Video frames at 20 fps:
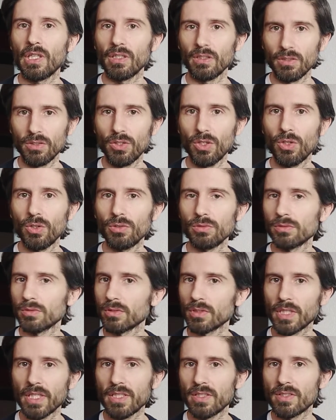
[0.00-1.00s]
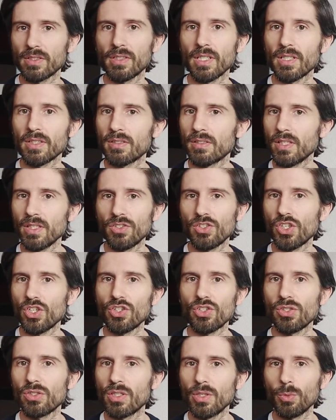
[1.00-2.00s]
You know, it
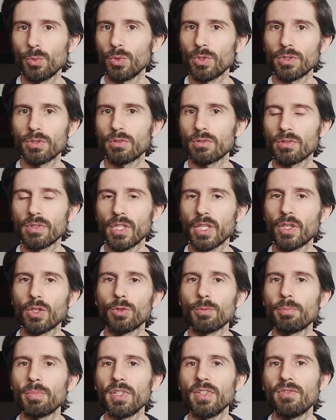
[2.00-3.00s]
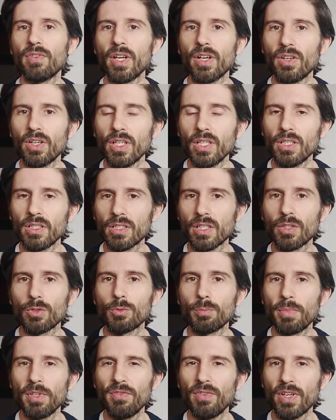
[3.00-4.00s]
could
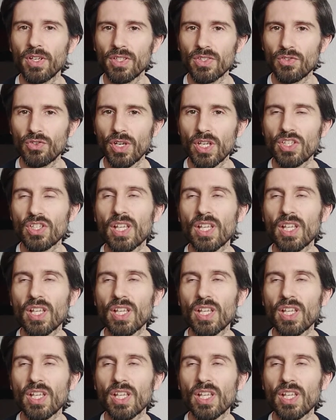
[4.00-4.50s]
be very strange.